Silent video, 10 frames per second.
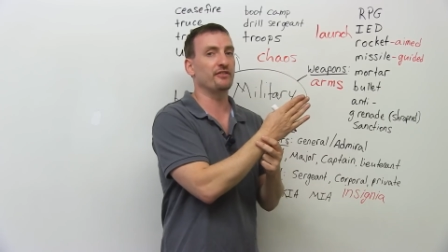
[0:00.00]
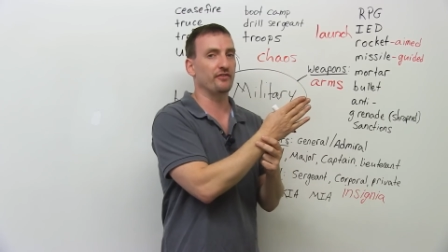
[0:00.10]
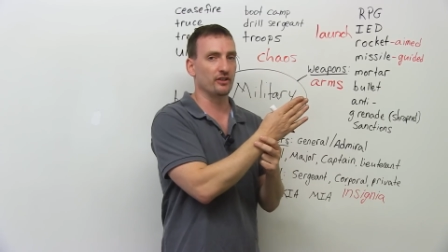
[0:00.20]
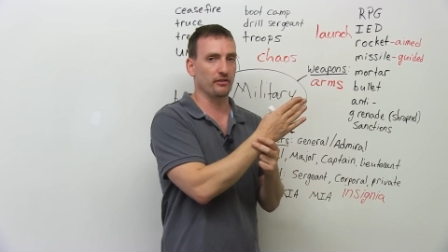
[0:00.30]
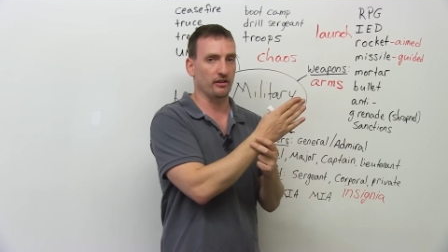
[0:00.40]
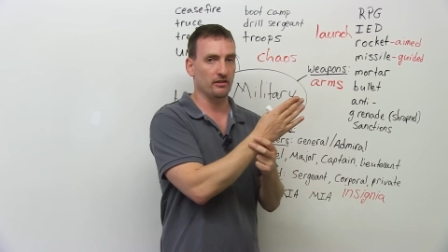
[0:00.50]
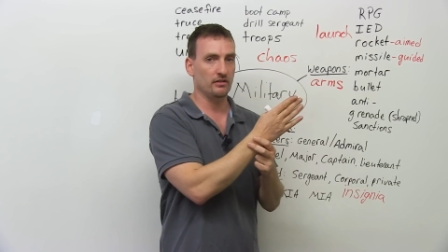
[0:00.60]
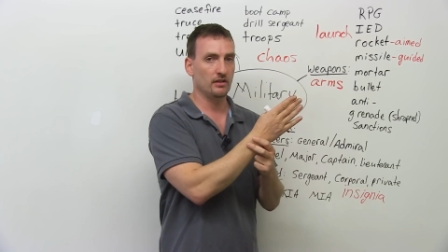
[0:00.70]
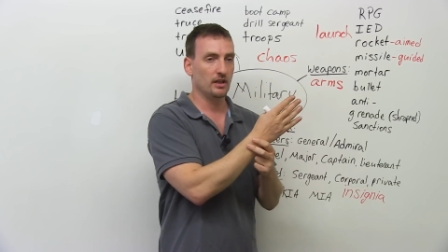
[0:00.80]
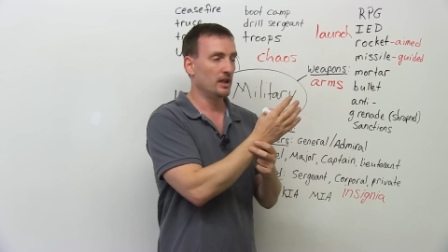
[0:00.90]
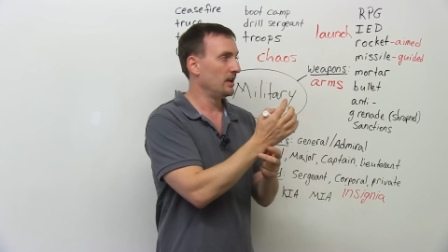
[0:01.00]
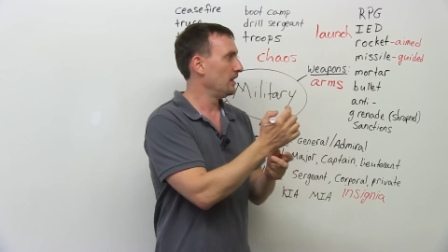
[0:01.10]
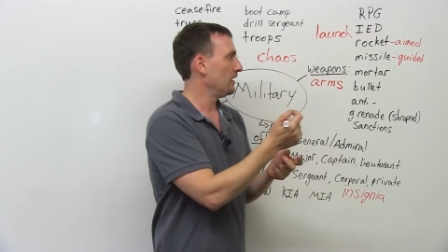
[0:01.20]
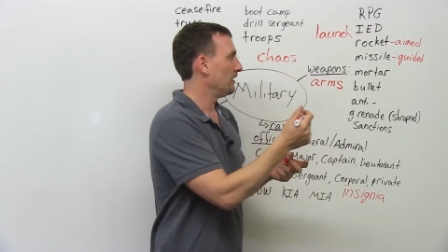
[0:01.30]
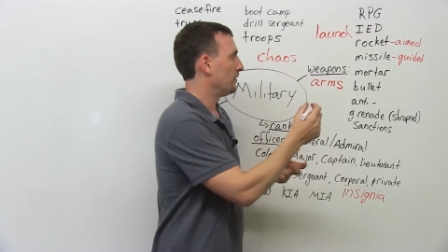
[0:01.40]
further.
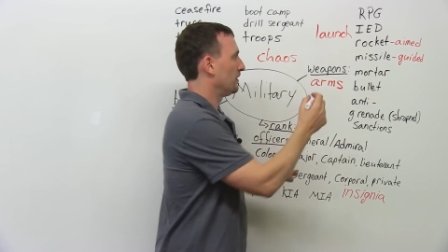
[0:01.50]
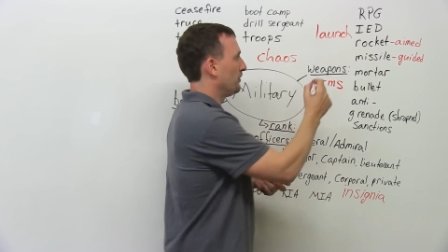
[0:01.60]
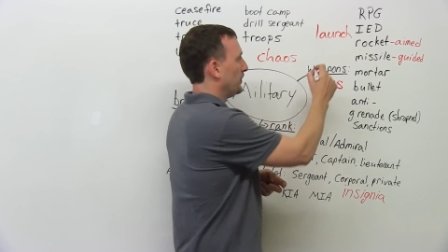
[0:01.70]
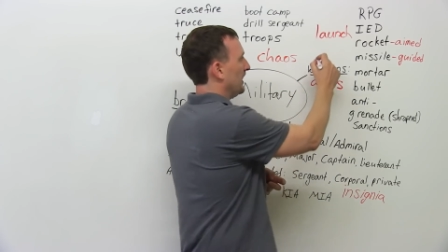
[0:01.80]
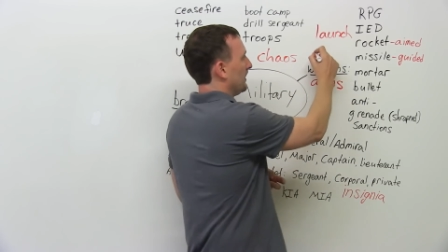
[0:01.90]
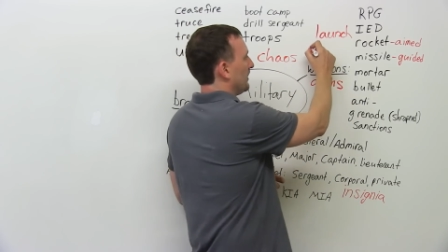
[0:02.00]
We,